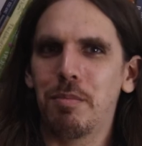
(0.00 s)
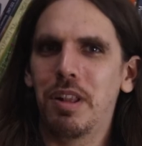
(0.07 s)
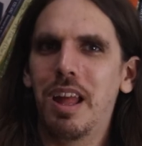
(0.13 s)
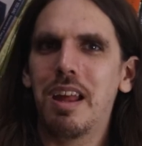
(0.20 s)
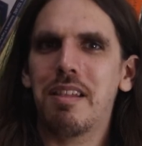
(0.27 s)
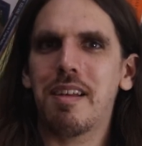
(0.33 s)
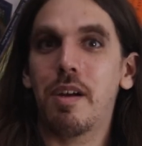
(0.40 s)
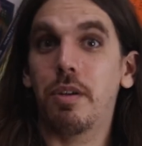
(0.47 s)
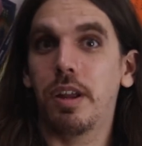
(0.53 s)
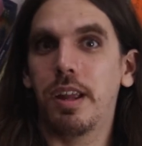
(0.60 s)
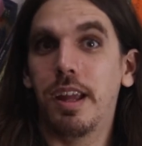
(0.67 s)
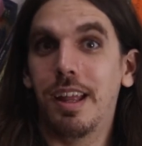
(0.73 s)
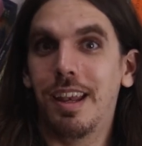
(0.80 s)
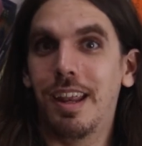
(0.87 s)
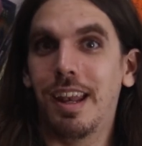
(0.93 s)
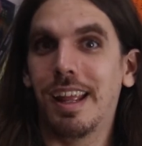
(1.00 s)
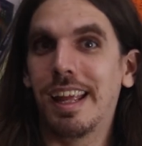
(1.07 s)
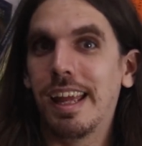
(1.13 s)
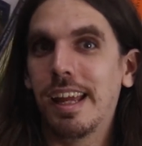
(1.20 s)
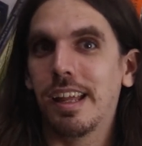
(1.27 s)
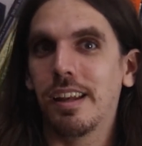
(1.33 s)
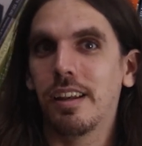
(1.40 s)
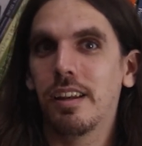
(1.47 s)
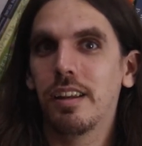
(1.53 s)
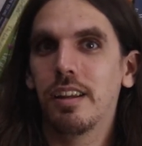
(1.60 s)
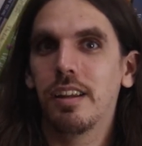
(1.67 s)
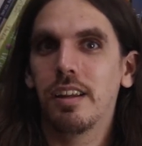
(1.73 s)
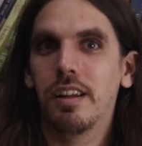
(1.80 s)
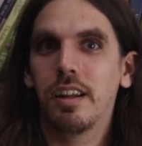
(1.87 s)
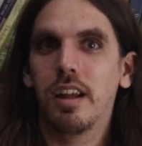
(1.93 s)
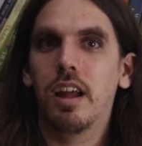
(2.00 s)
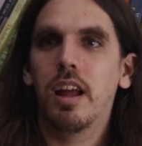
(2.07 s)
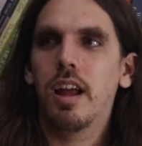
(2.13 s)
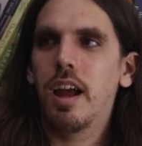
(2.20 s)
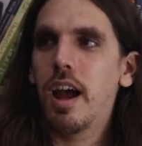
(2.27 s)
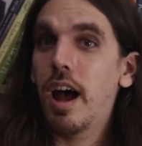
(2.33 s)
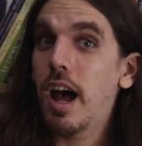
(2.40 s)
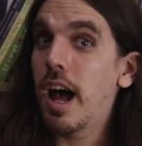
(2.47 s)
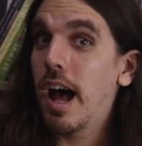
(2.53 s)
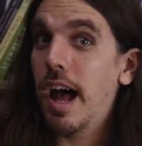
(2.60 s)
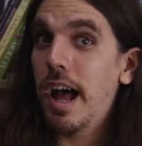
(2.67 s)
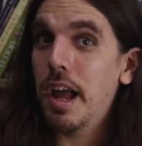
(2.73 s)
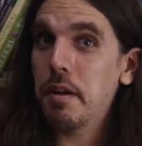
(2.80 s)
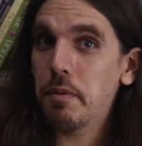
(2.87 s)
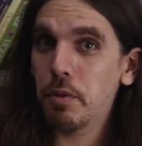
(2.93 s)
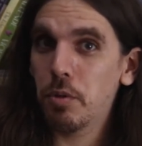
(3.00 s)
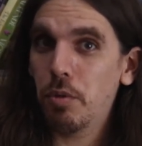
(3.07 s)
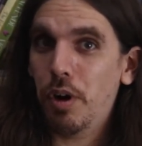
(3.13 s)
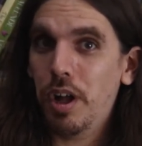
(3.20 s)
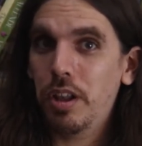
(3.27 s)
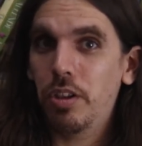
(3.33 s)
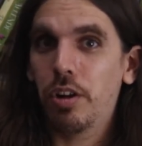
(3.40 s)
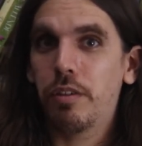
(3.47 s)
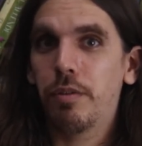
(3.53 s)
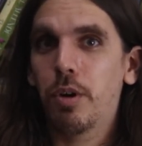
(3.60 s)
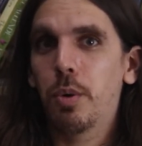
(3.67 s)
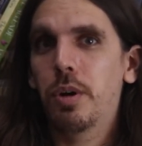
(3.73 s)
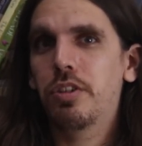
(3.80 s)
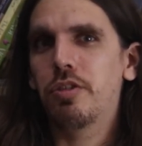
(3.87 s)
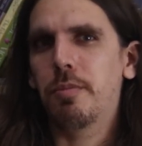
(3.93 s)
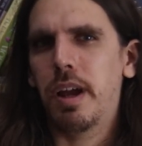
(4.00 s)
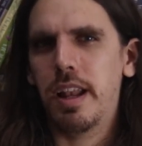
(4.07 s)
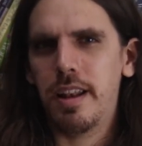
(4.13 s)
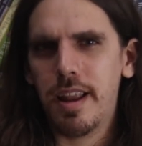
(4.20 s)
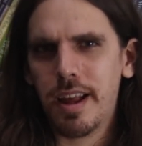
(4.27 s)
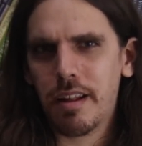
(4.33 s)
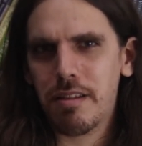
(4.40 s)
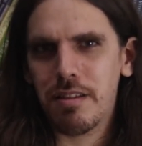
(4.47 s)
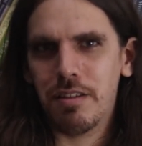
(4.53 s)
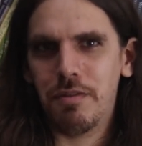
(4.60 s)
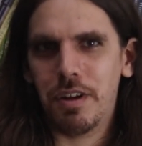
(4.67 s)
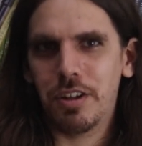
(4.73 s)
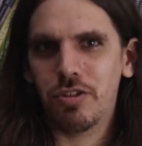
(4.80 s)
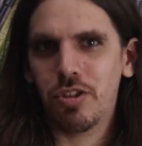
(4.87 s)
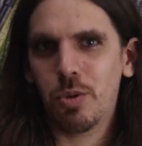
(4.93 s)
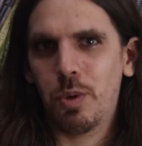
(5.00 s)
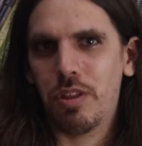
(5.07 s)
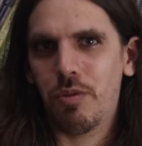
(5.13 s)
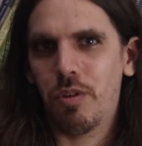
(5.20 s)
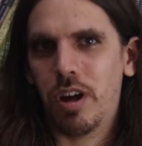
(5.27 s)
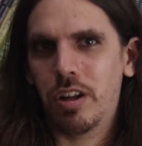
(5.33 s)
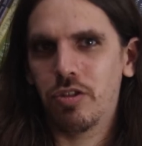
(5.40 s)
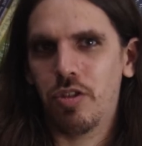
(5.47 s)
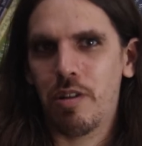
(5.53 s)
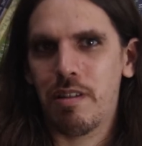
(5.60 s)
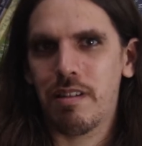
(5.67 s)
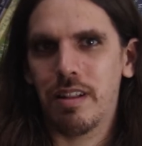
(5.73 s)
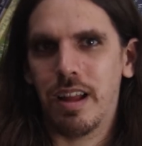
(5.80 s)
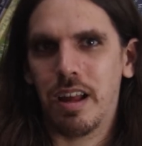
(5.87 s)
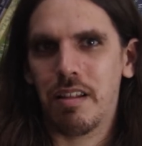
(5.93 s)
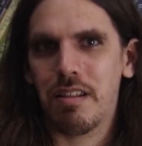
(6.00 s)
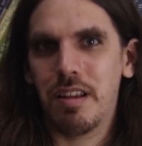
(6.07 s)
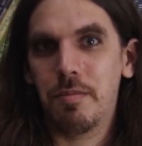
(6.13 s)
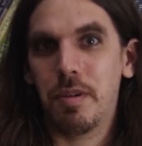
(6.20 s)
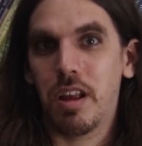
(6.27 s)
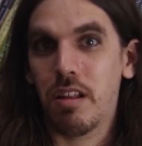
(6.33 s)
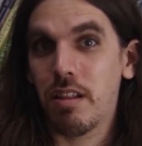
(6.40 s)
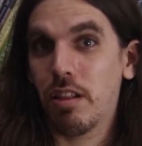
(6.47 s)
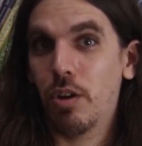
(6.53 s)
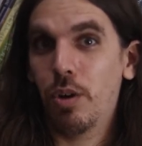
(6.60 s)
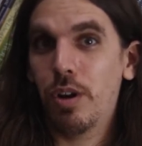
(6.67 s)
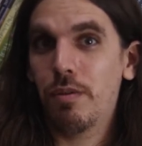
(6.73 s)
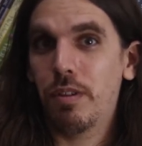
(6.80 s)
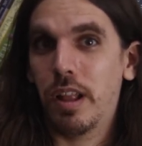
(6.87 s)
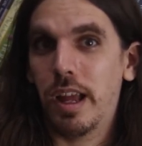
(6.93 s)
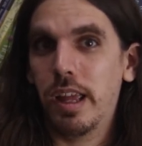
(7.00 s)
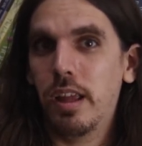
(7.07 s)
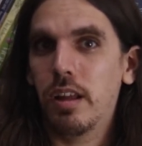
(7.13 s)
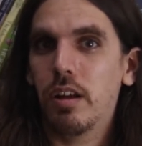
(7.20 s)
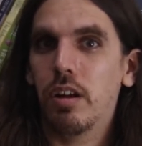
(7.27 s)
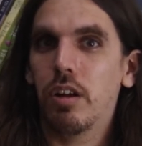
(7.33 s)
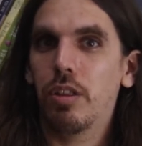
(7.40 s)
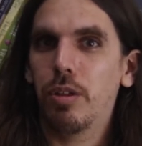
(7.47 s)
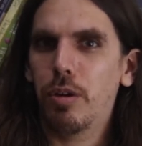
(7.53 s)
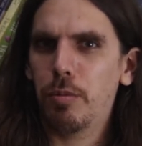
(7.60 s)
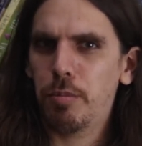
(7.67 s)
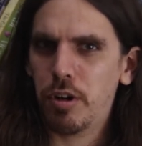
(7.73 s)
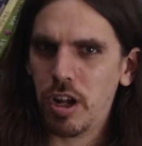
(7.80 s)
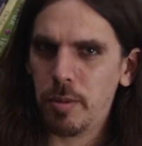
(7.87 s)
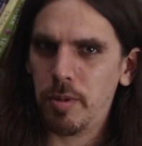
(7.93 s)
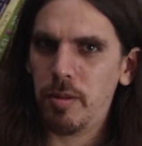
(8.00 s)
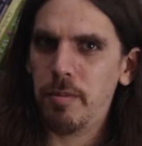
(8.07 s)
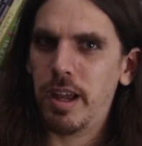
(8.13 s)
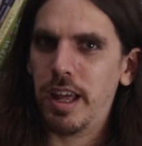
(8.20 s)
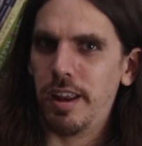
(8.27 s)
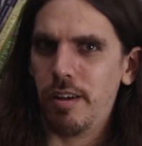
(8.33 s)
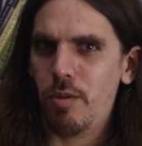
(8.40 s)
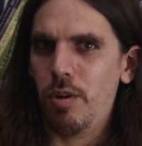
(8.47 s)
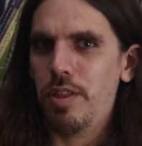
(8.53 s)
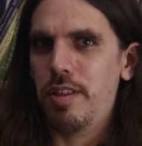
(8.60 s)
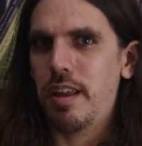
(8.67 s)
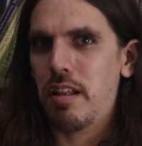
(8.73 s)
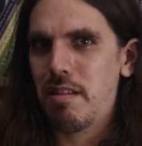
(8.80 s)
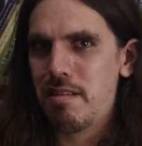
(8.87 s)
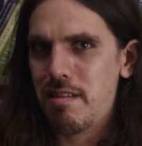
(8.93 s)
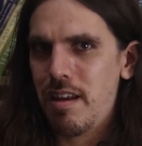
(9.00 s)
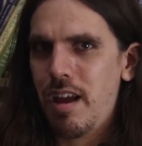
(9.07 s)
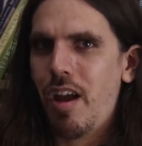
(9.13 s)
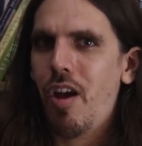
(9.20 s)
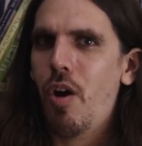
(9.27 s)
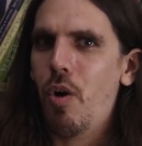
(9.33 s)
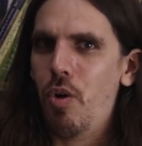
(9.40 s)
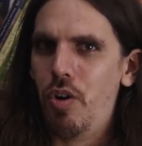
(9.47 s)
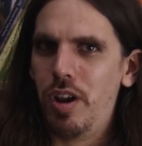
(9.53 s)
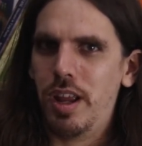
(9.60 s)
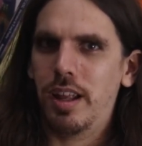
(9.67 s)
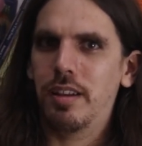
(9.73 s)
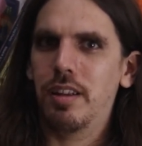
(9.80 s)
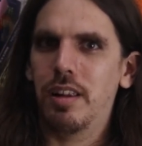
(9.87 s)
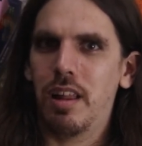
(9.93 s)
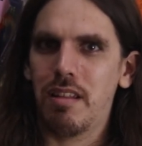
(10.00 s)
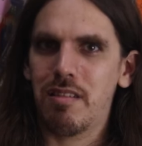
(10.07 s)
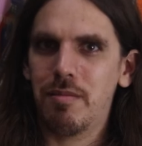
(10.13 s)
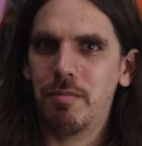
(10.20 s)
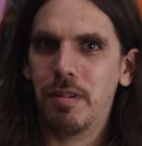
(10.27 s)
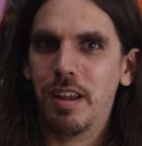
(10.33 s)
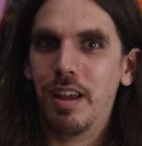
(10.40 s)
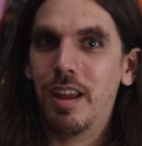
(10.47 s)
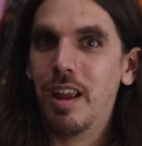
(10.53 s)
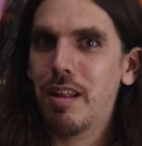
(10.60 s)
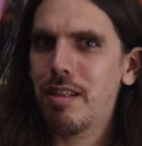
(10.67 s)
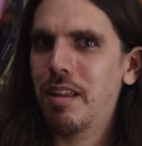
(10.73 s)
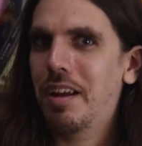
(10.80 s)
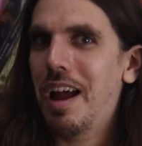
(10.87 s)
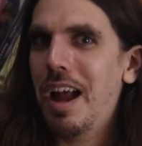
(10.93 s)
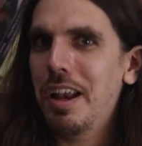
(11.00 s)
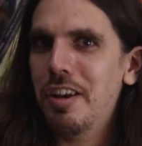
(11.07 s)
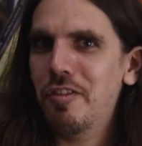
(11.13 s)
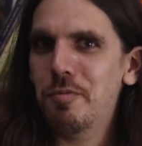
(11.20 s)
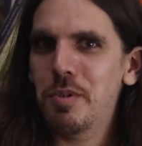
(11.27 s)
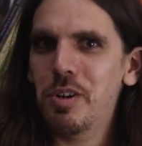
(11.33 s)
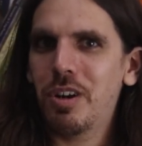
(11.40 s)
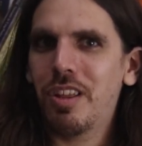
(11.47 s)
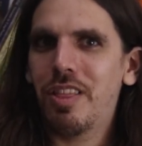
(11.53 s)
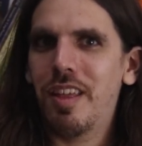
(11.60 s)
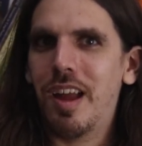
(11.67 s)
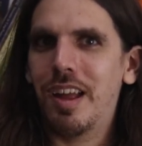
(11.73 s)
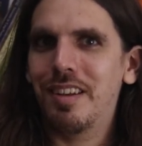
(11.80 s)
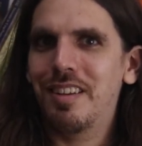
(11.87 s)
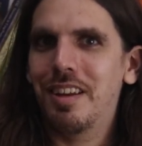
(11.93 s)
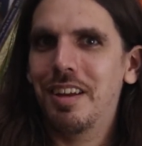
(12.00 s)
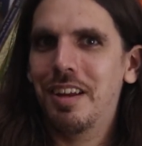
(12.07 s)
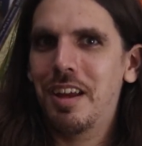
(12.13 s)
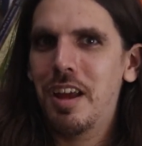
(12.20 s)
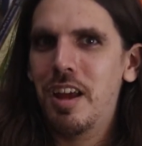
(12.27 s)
and plays out again and again. I, for one, look forward to my next adventure with Roger Zelazny because Lord of Light, although problematic with its Orientalism, is the kind of book that